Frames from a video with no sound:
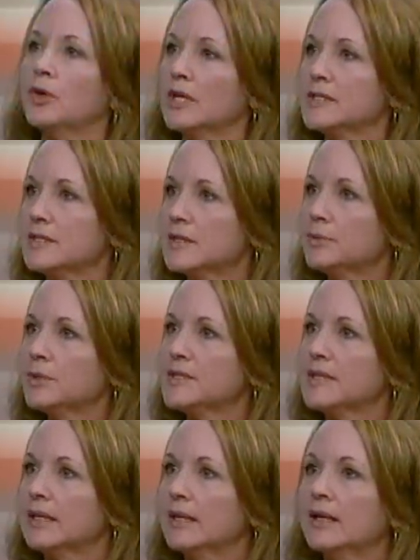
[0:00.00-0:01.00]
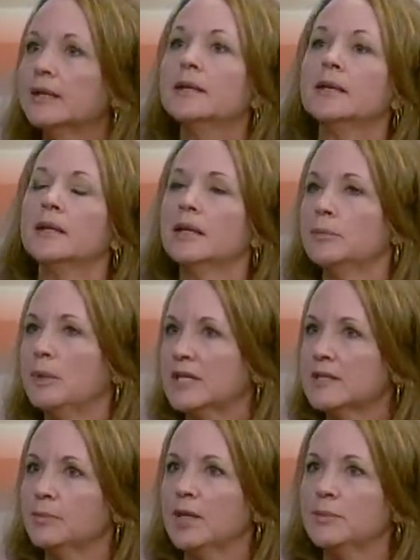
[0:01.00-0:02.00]
crosses the placenta and
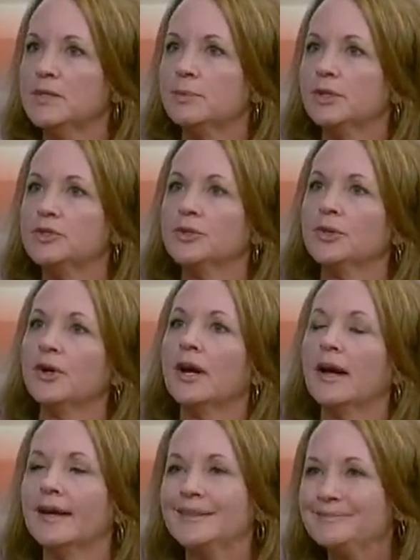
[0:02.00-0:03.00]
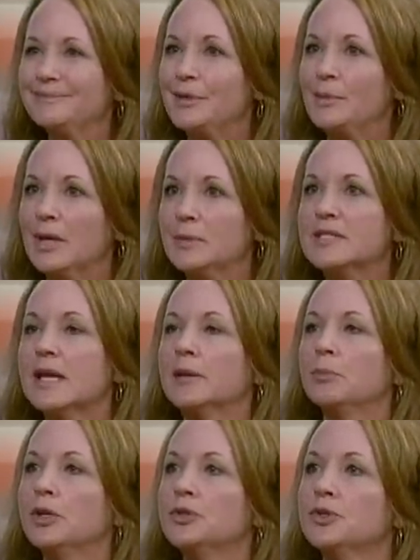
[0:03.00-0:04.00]
makes the baby's blood sugar high. The baby's
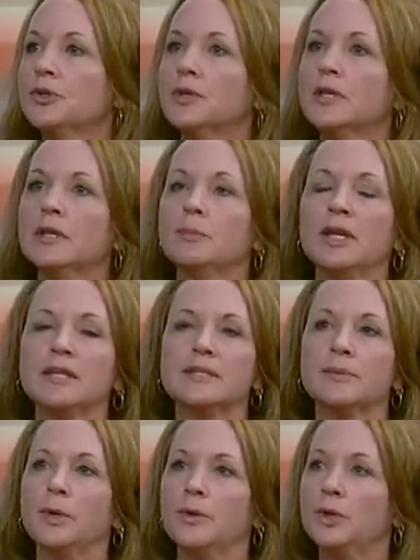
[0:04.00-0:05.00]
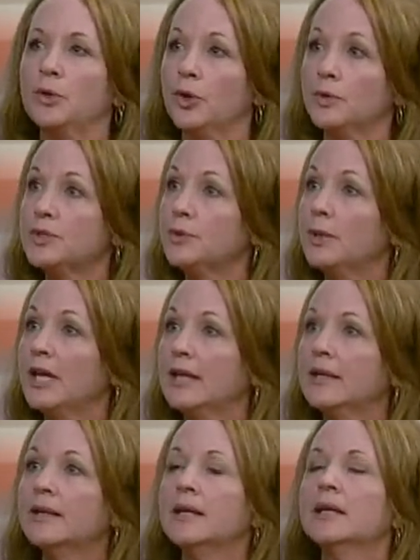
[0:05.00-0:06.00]
high blood sugar then makes the baby grow too
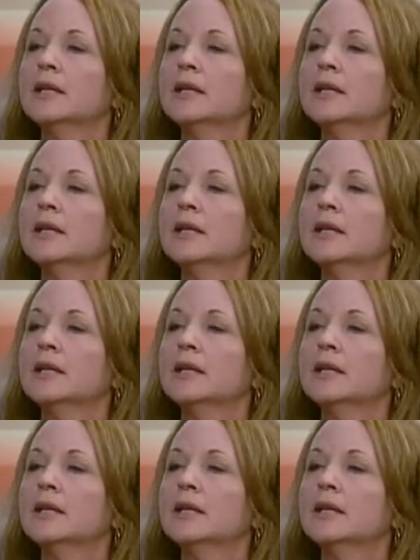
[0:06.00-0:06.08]
big.